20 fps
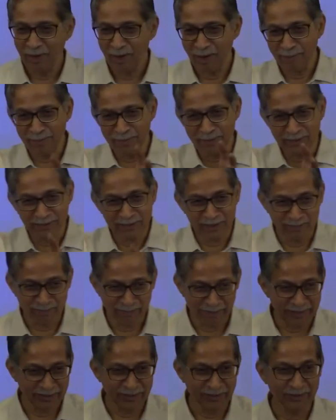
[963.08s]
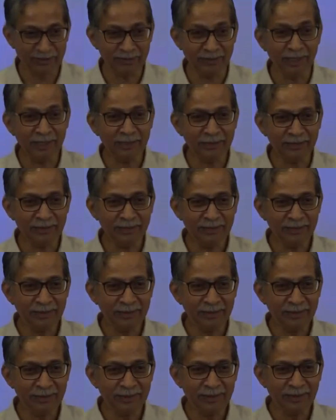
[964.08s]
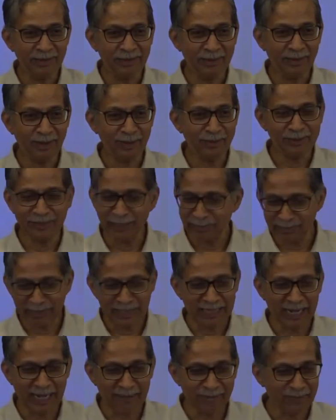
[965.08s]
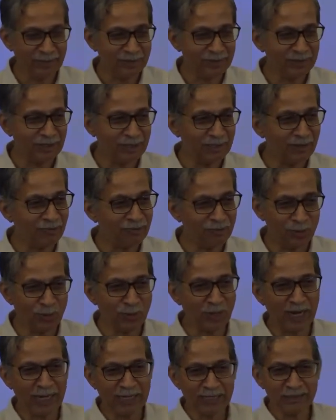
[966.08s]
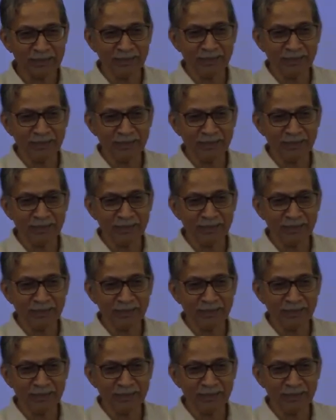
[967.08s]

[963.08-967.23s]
opposition benches, right? Now something happens and a few guys